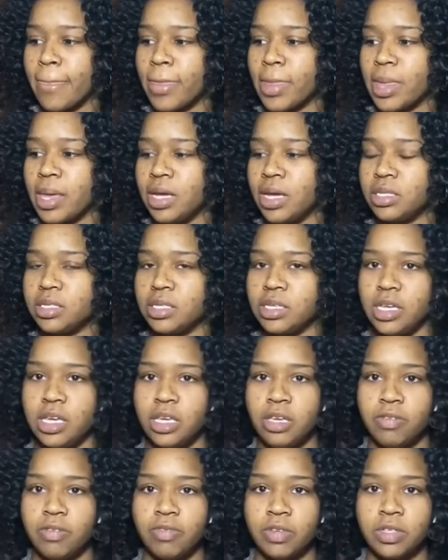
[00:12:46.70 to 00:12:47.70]
his
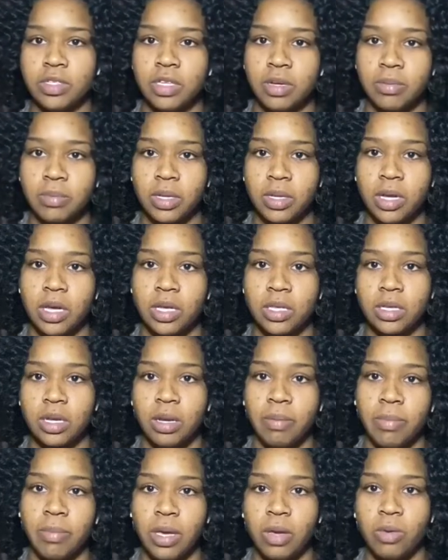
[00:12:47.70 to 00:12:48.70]
need for something other
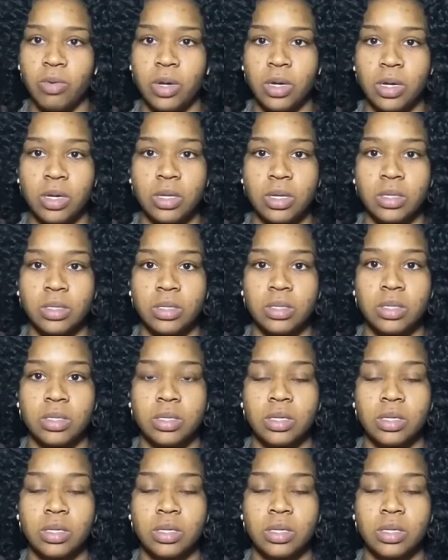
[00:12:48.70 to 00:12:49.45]
than me was